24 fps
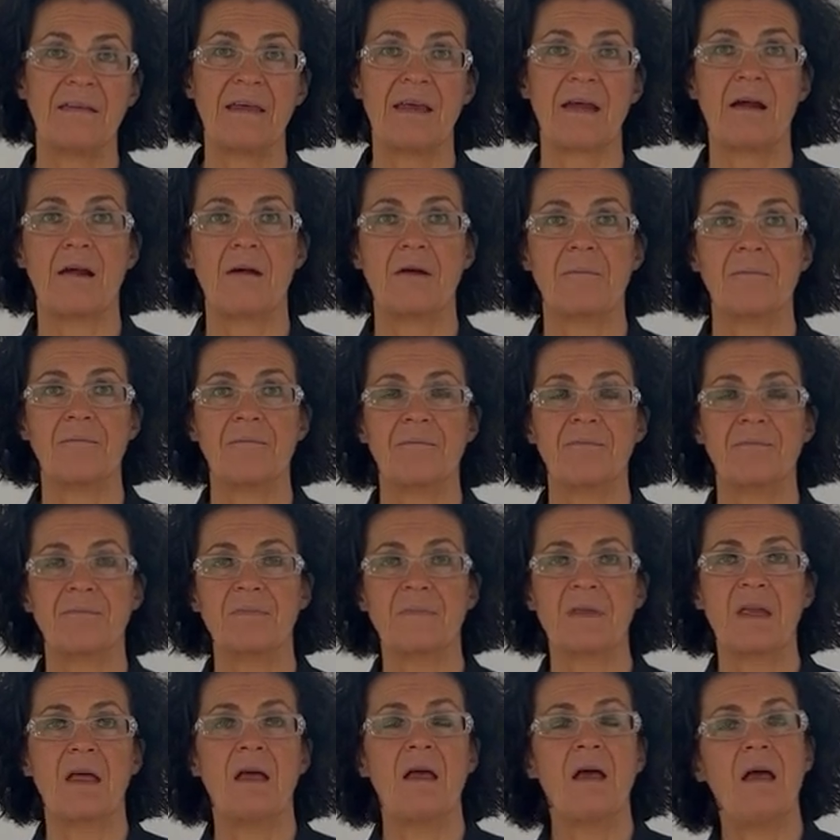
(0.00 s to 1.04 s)
they are.
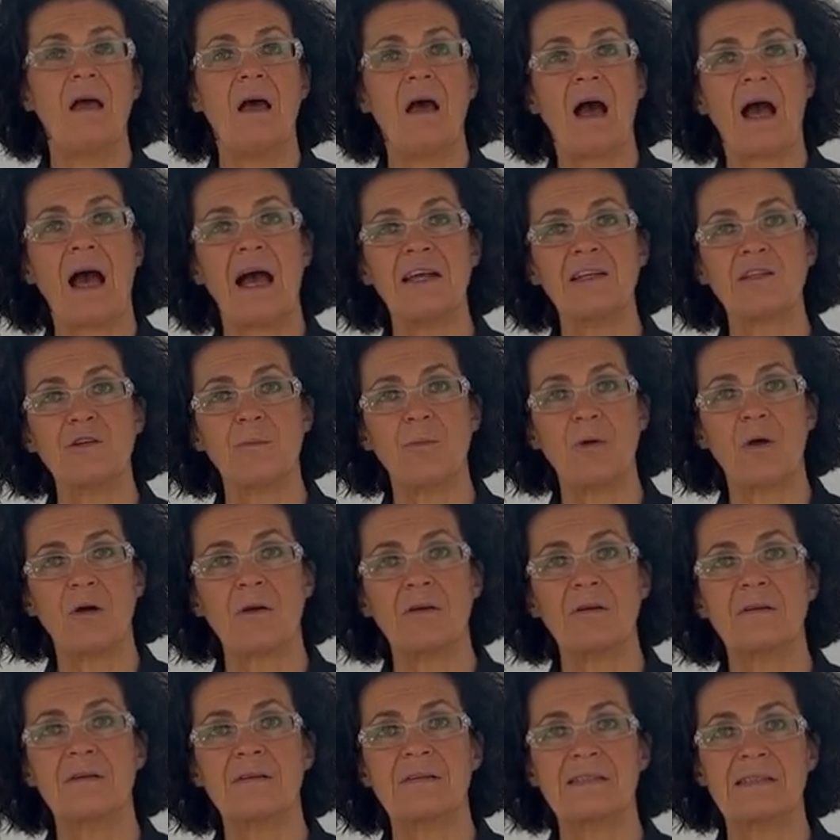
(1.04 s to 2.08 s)
Hydroblock
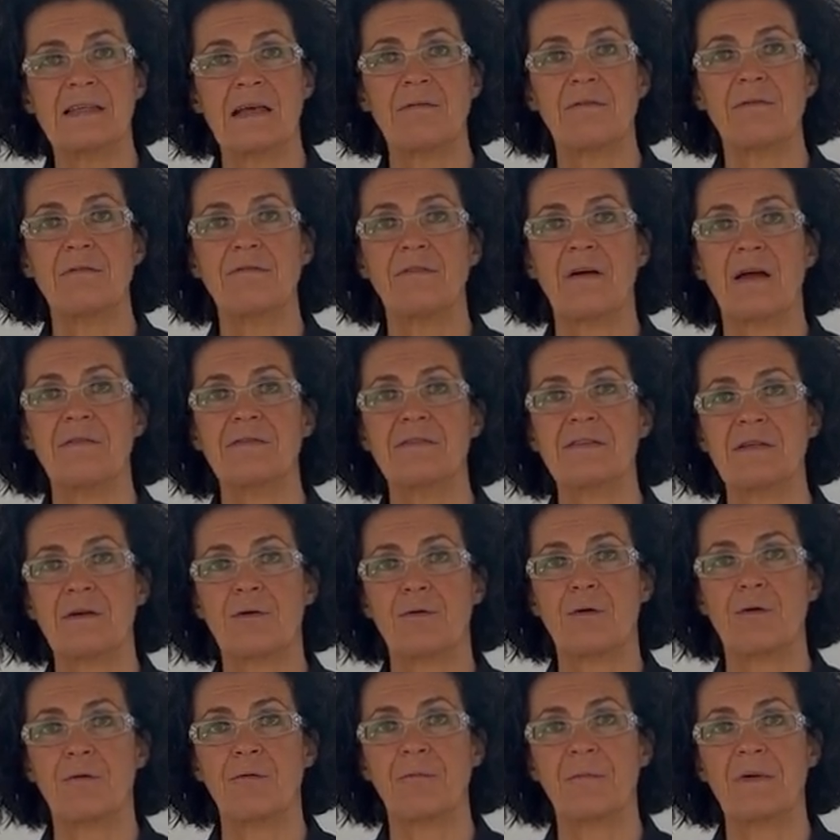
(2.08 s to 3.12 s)
750
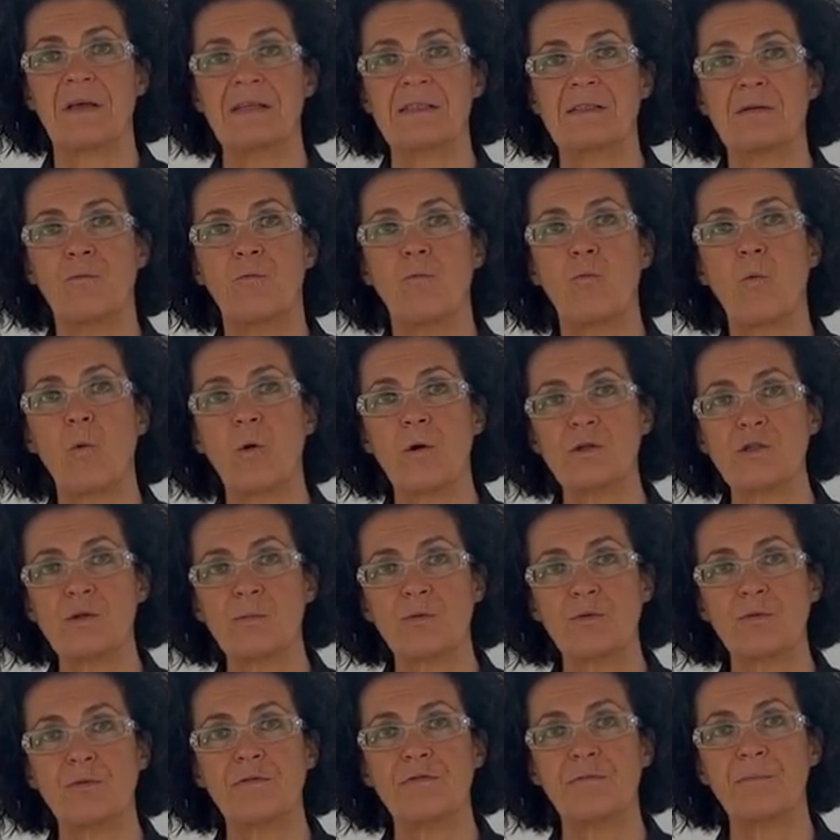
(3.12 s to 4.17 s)
is a
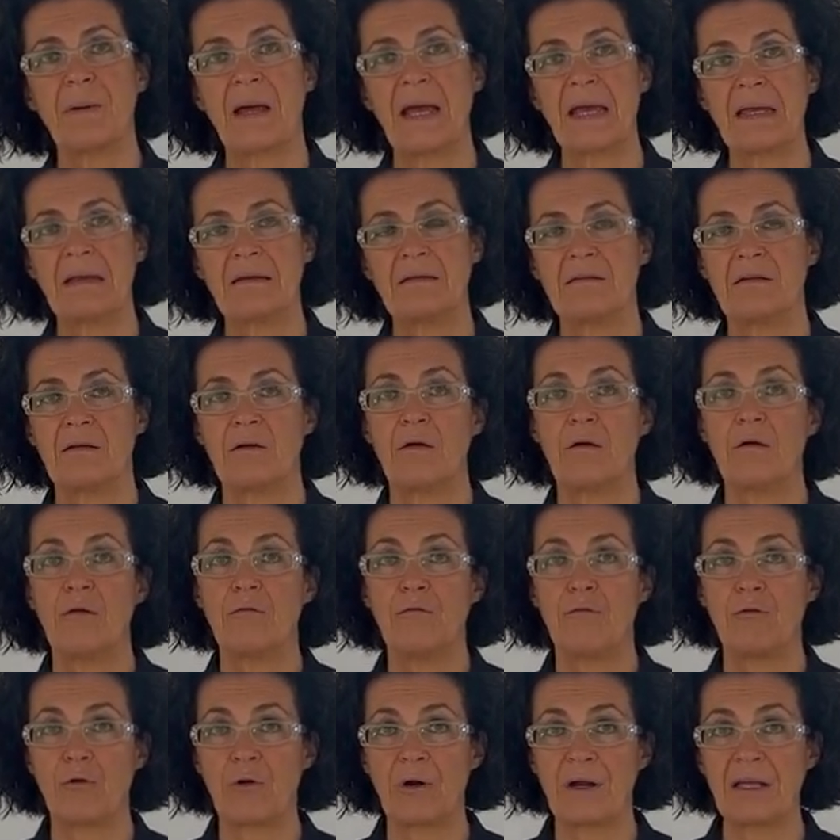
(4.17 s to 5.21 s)
waterproof paint
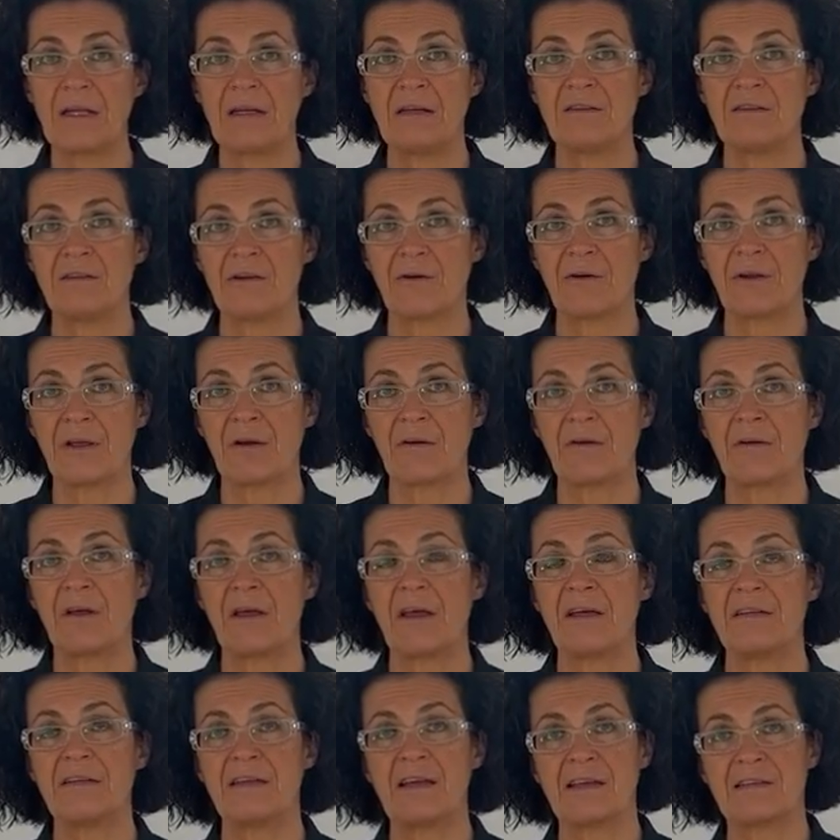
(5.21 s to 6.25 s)
for interior
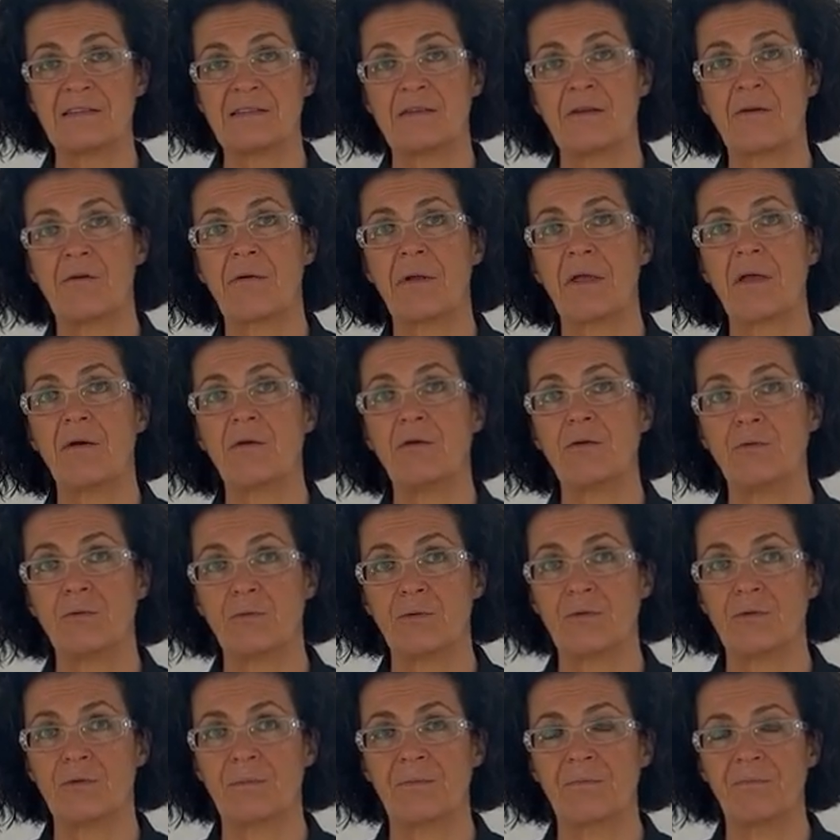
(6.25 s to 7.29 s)
and exterior
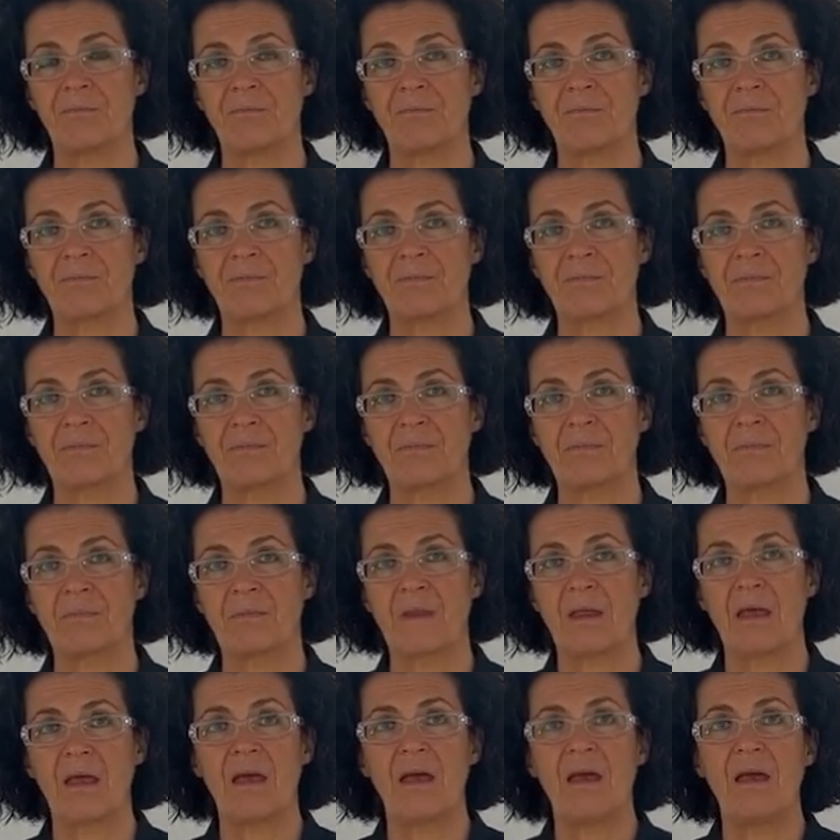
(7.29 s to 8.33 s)
use.
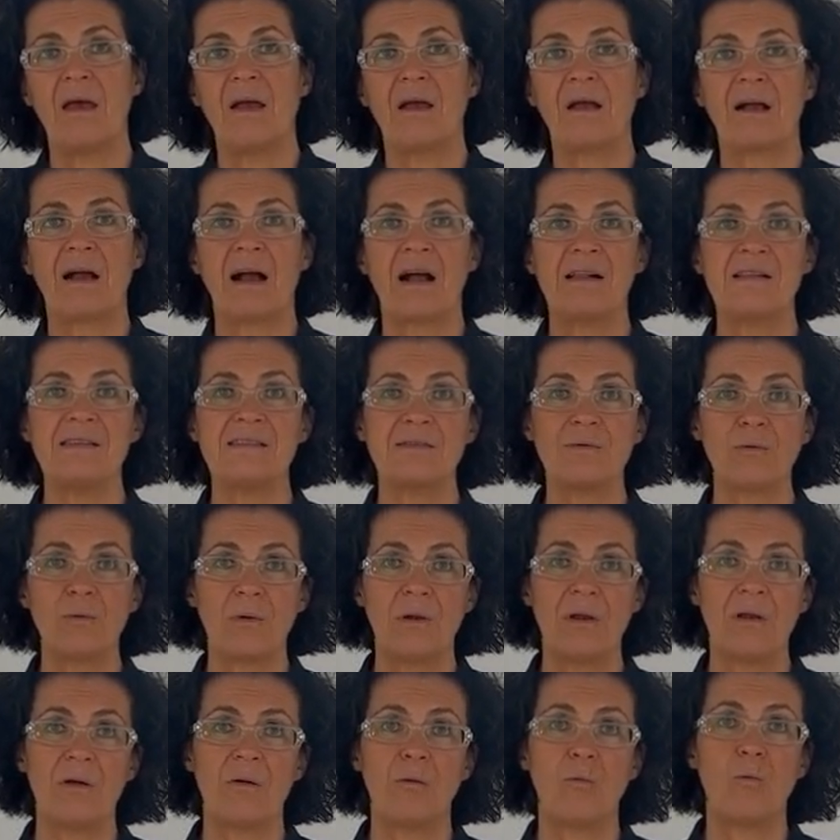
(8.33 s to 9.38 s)
Calsol
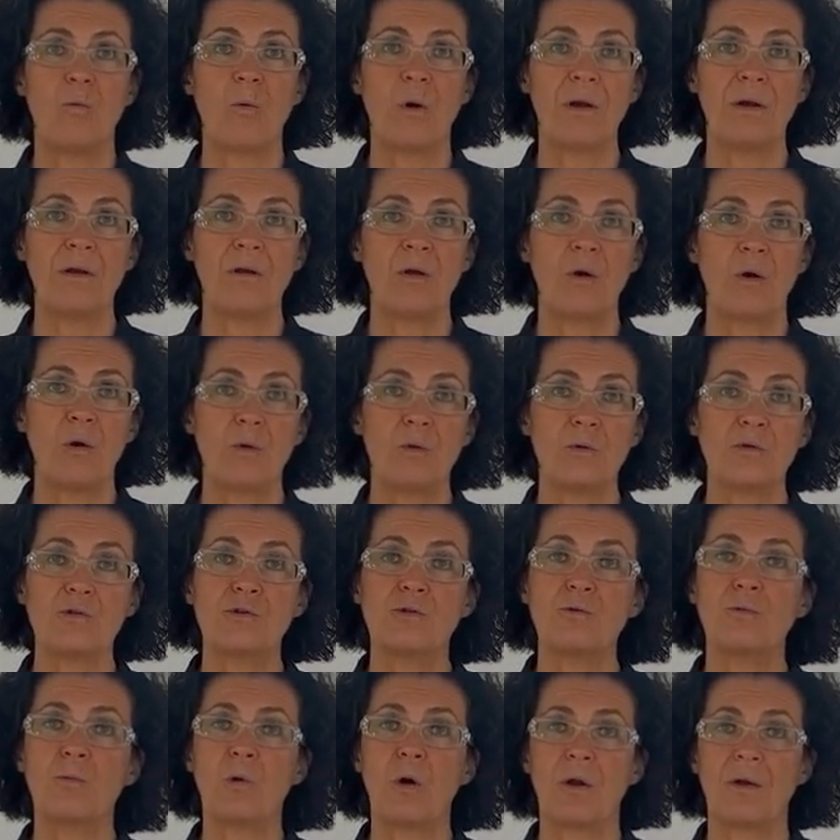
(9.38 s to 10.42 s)

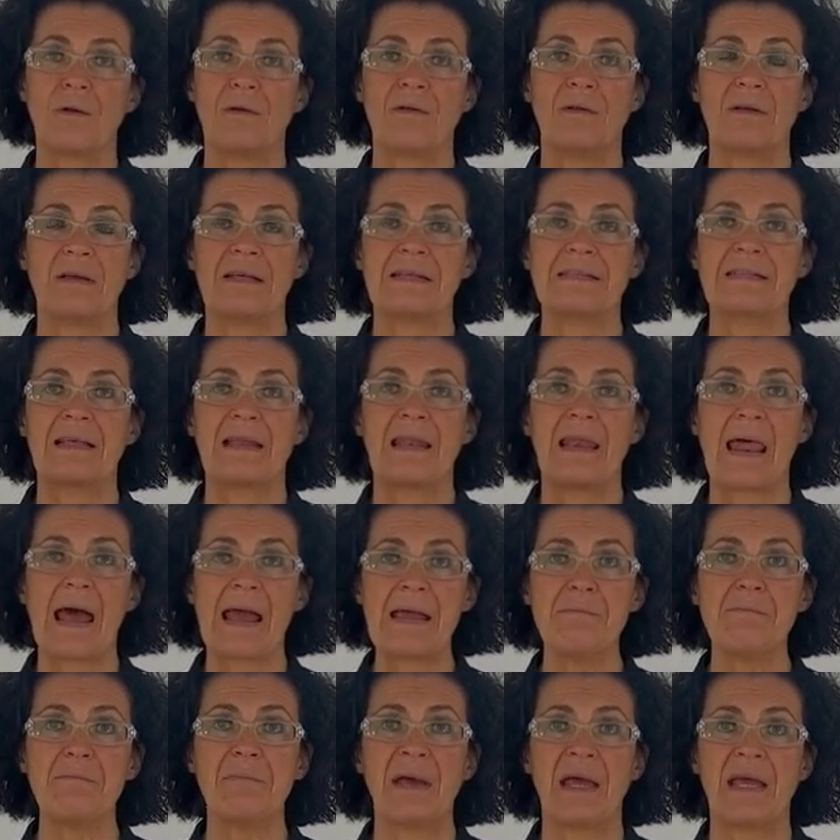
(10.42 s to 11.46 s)
1021 is a
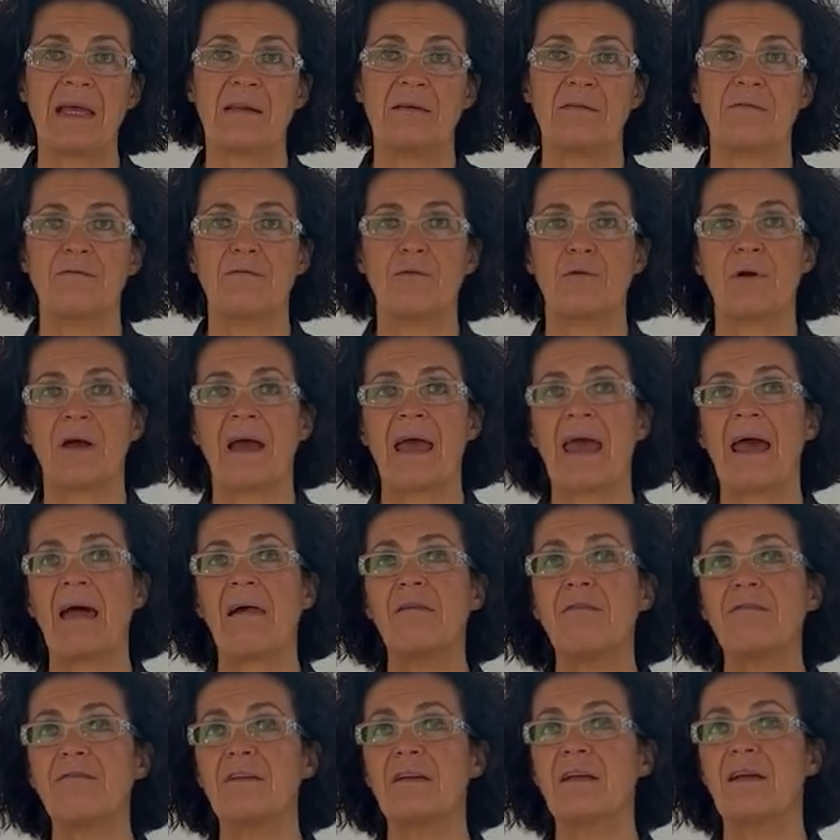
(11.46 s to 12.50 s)
lime paint for a
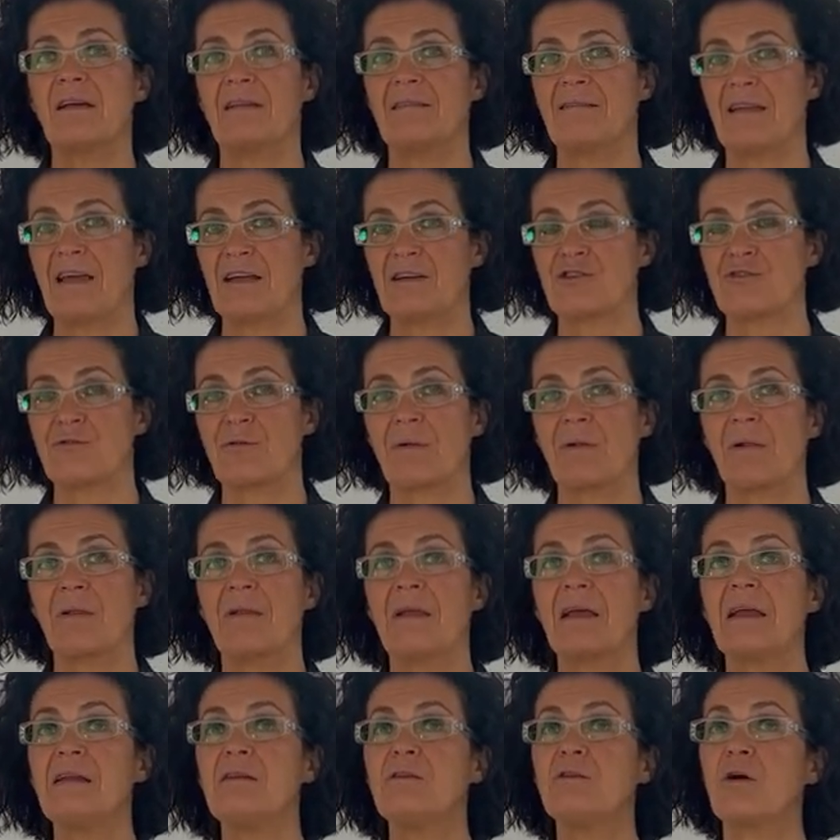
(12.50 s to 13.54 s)
healthy and natural
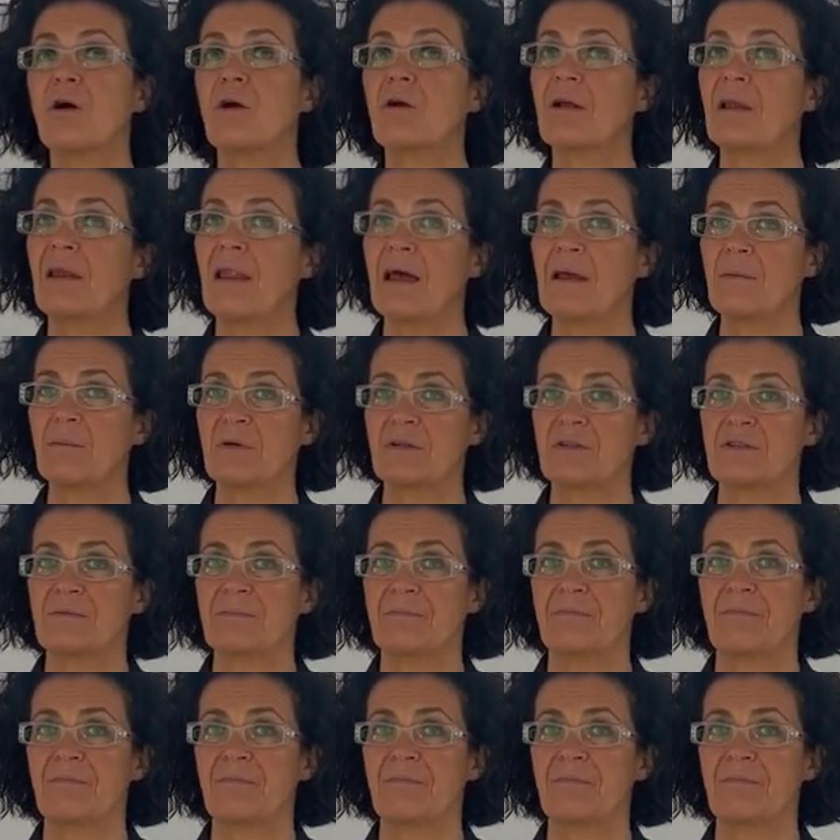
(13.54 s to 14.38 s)
indoor climate.